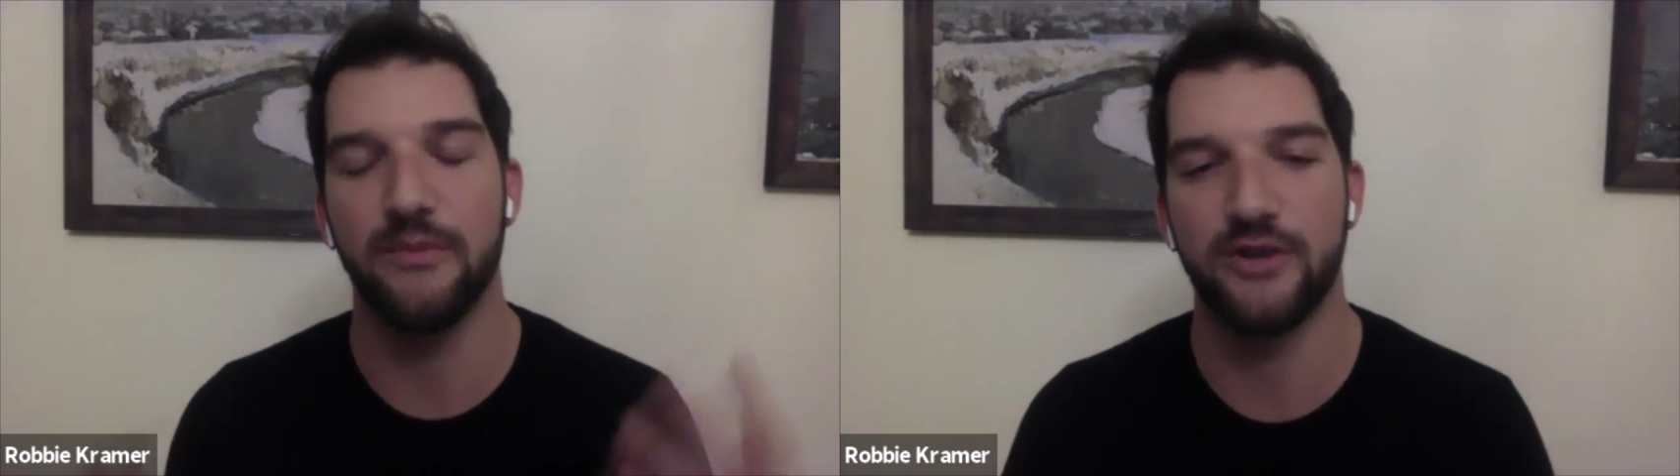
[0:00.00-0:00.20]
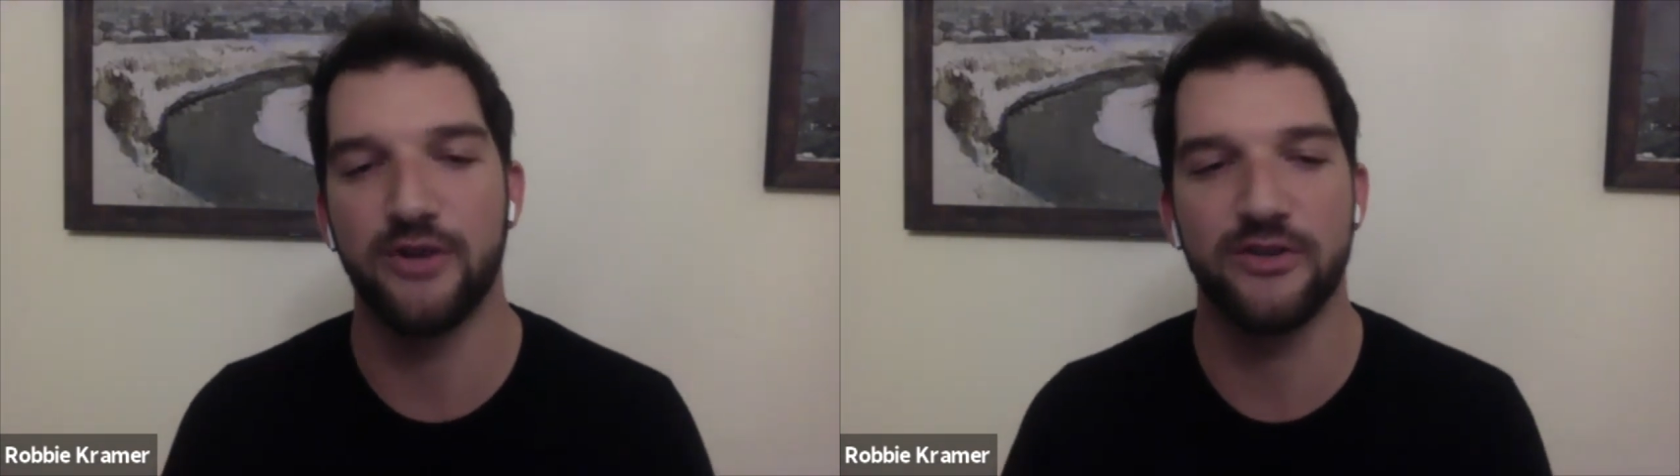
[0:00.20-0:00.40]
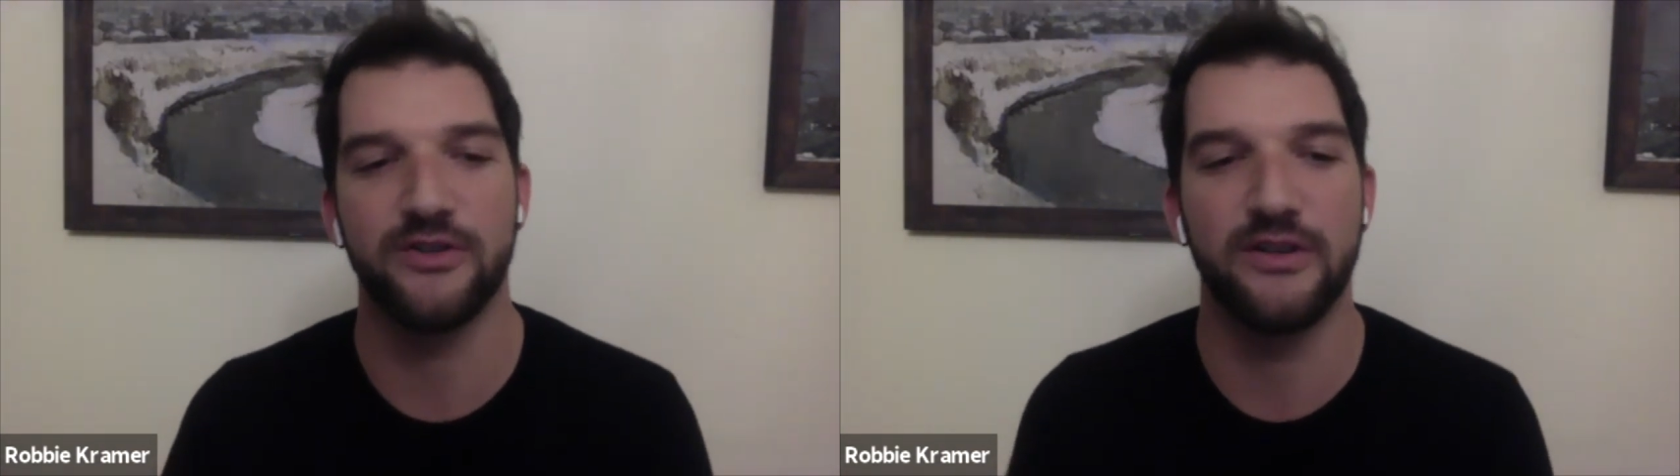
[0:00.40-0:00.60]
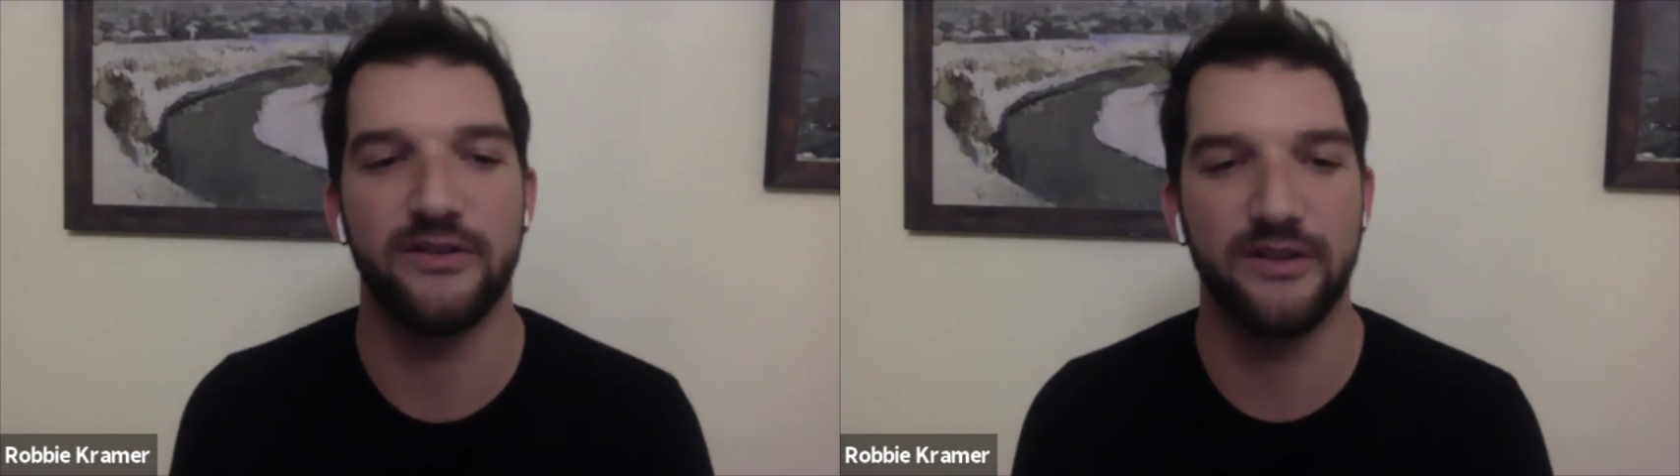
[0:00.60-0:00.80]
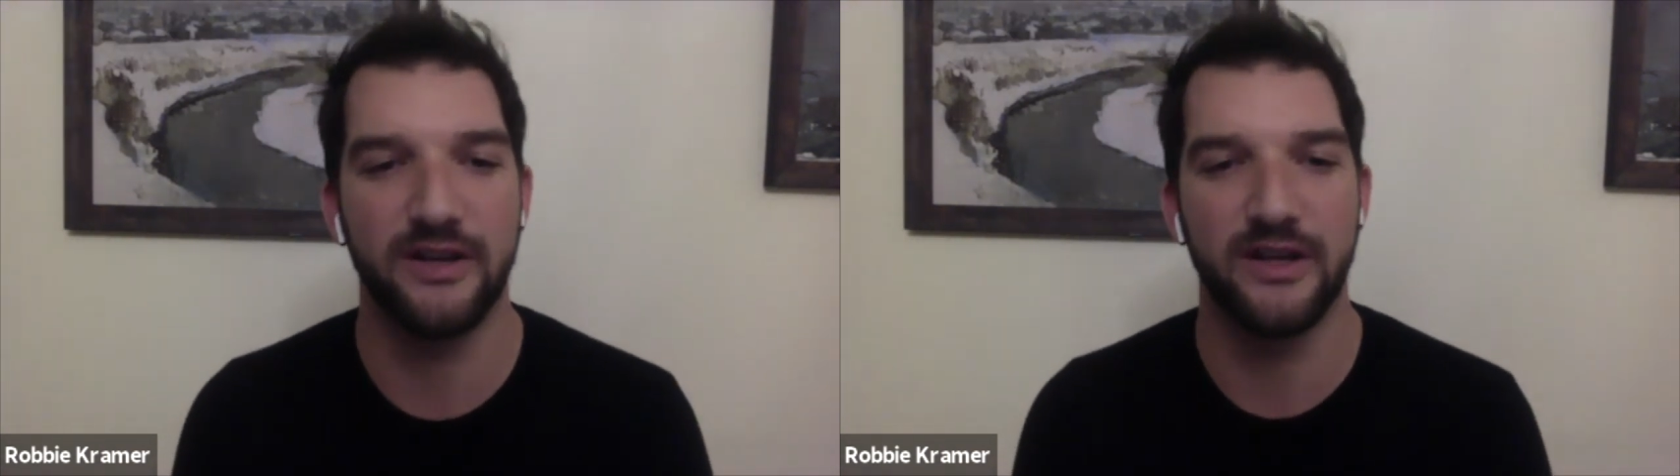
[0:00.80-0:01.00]
structured is
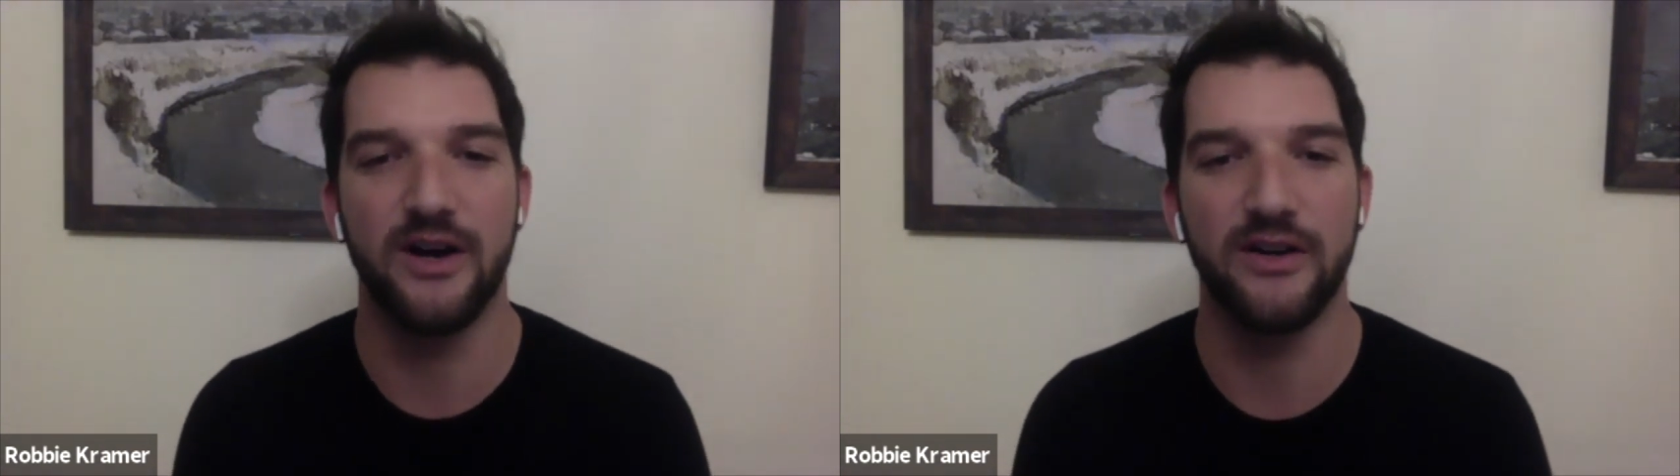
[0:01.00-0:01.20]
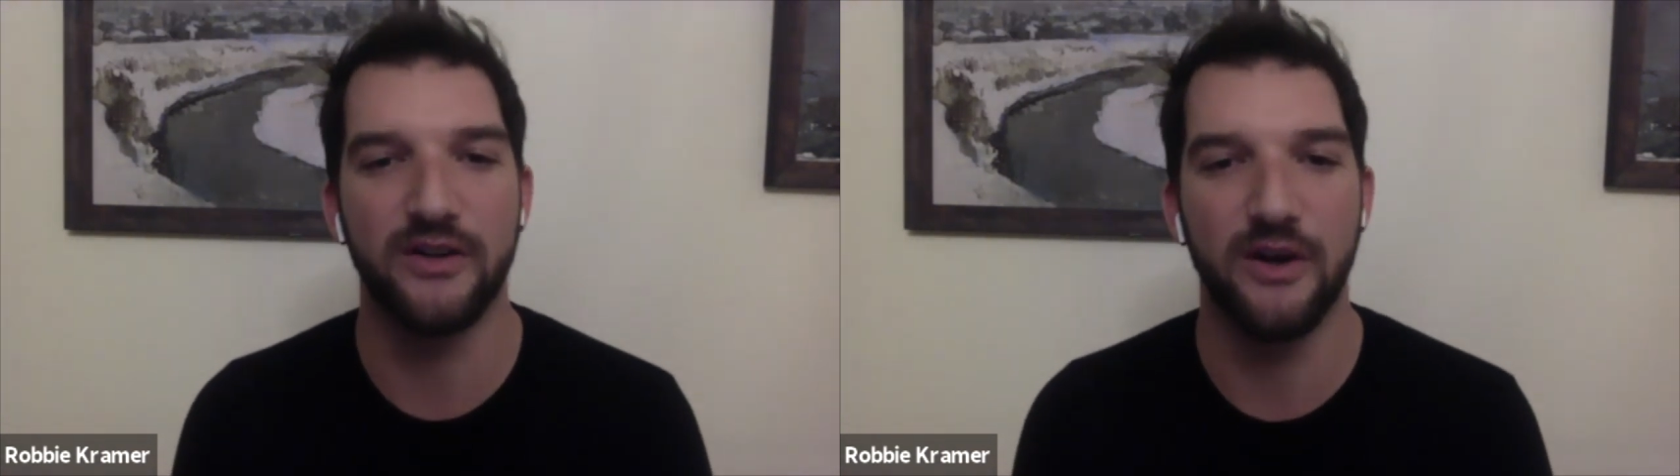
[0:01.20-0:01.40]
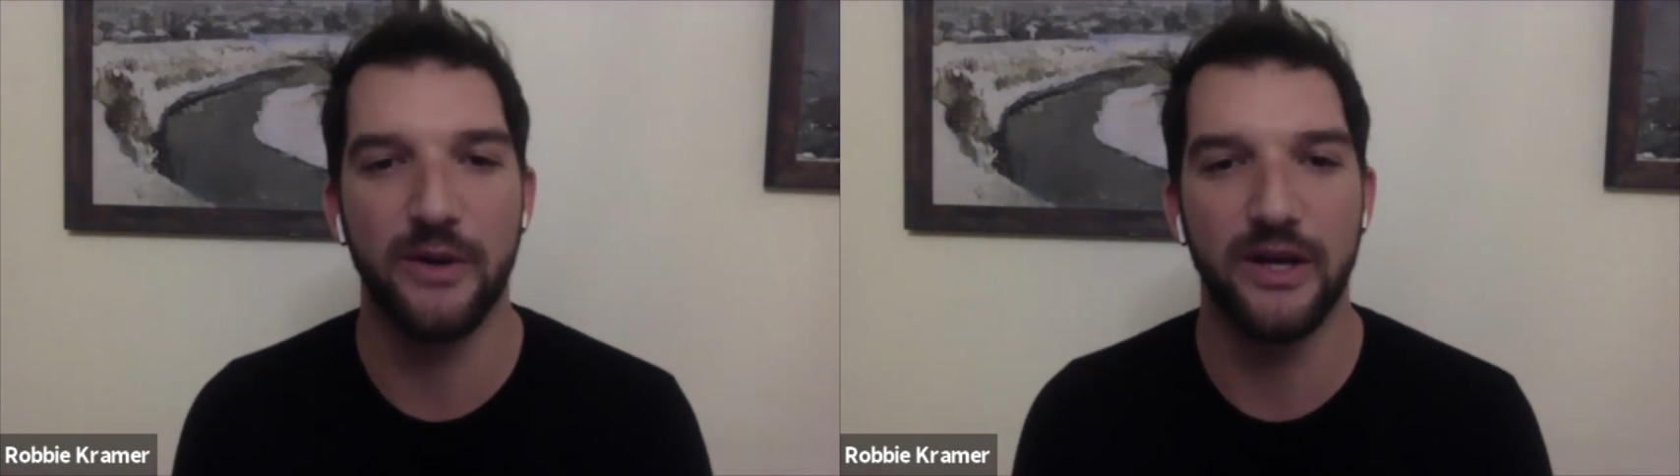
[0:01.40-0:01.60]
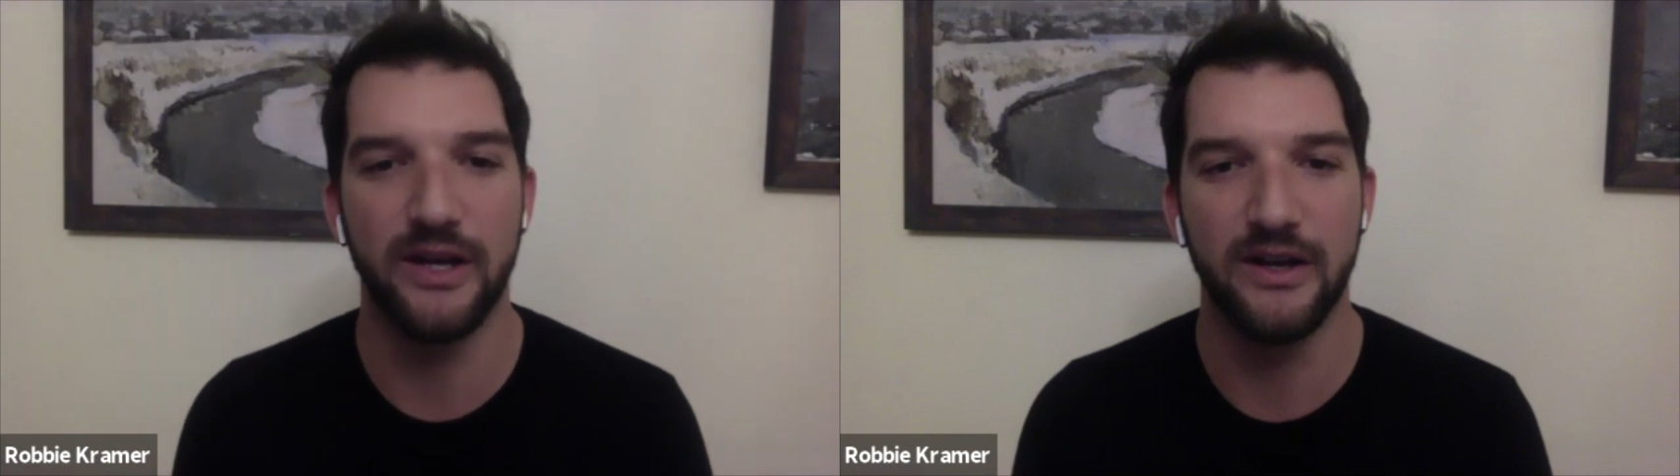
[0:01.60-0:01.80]
like an ongoing